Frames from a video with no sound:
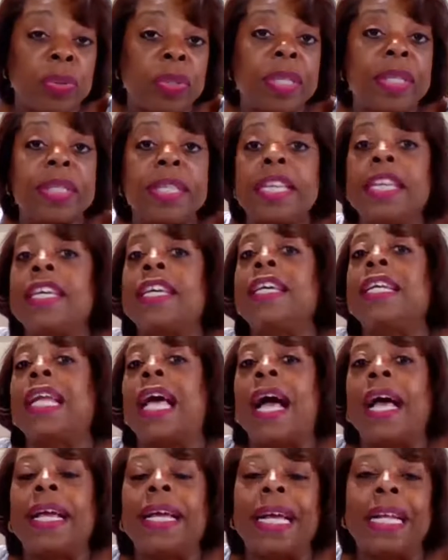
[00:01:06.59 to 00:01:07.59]
and then
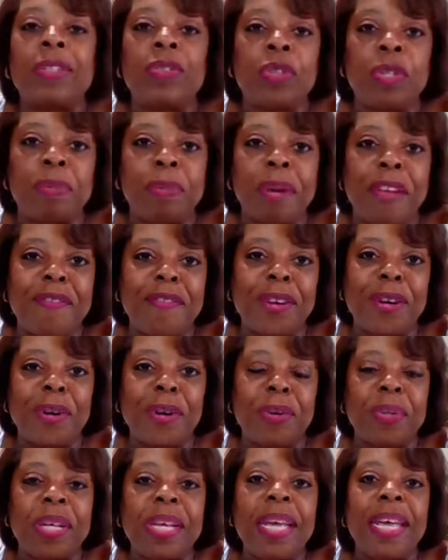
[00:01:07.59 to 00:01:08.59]
I answered my
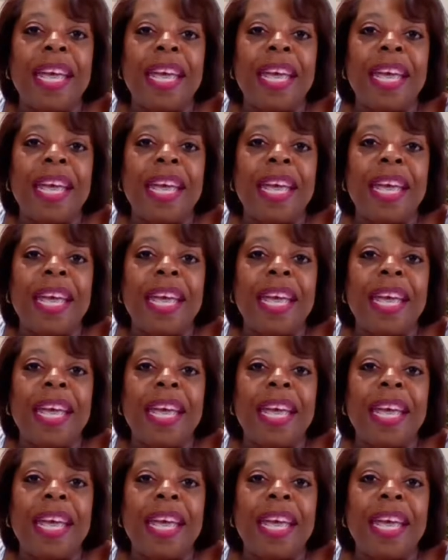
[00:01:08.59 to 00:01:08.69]
phone,